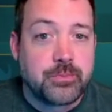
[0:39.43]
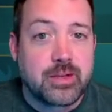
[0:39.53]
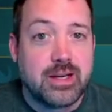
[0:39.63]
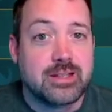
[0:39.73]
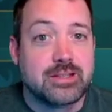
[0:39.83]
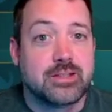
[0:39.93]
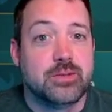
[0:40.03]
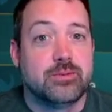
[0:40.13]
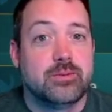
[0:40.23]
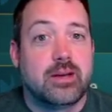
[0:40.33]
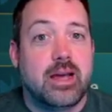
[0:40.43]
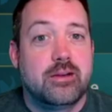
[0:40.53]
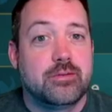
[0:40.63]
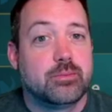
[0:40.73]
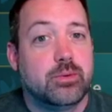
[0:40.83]
Uh, so
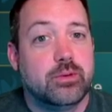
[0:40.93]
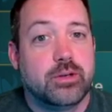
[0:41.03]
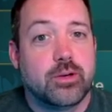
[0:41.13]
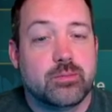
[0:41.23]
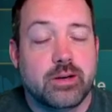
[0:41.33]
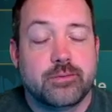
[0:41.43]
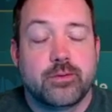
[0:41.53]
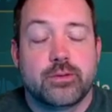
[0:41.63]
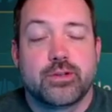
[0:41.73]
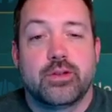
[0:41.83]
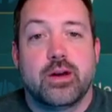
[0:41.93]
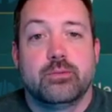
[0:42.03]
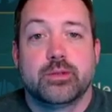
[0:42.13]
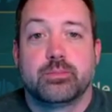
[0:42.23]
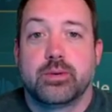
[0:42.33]
after pulling her, my first thought
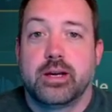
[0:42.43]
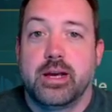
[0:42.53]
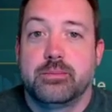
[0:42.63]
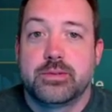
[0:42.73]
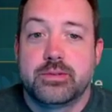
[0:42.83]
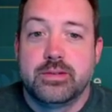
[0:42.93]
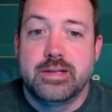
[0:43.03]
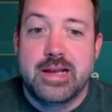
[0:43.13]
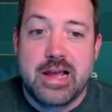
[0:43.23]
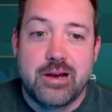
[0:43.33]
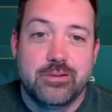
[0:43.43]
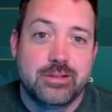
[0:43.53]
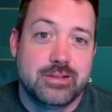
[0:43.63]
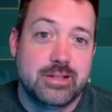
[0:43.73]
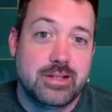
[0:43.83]
was perhaps now
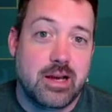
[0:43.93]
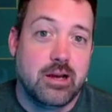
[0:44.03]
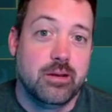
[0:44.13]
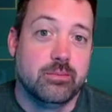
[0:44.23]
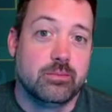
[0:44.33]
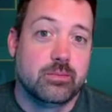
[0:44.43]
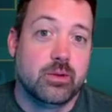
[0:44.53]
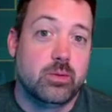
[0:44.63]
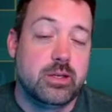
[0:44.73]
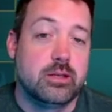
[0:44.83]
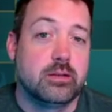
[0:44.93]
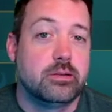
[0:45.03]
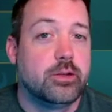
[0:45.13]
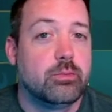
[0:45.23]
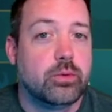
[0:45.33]
is the time that we can
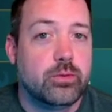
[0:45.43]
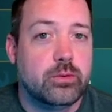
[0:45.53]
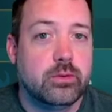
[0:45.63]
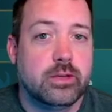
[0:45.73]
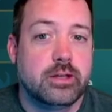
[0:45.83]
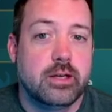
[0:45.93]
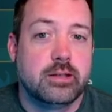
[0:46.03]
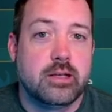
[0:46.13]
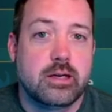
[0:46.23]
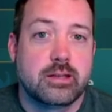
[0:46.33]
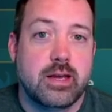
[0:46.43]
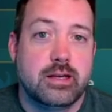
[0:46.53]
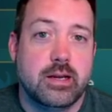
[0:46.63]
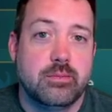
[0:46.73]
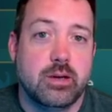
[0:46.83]
clear Brutal and unlock that
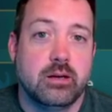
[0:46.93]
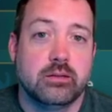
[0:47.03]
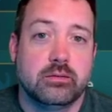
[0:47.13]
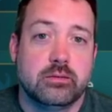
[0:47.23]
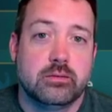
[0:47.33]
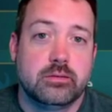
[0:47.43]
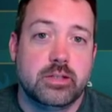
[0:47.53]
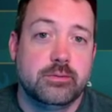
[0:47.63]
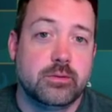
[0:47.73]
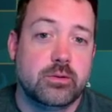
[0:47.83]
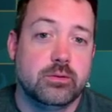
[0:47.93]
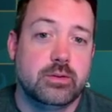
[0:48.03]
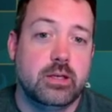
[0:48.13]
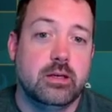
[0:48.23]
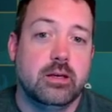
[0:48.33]
Nightmare
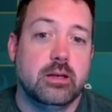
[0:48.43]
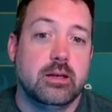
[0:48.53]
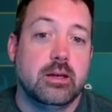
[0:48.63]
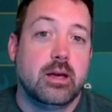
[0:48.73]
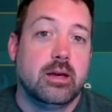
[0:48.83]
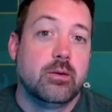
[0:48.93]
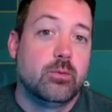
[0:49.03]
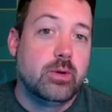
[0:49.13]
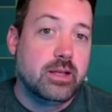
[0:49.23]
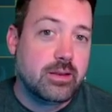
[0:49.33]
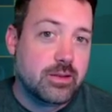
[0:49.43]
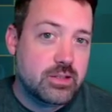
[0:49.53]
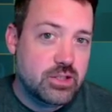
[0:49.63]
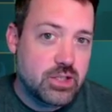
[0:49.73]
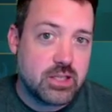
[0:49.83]
difficulty
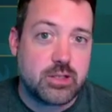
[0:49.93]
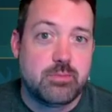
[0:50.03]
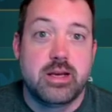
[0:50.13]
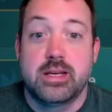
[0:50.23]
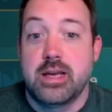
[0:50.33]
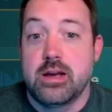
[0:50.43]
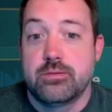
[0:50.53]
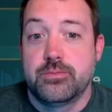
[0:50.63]
with just my account.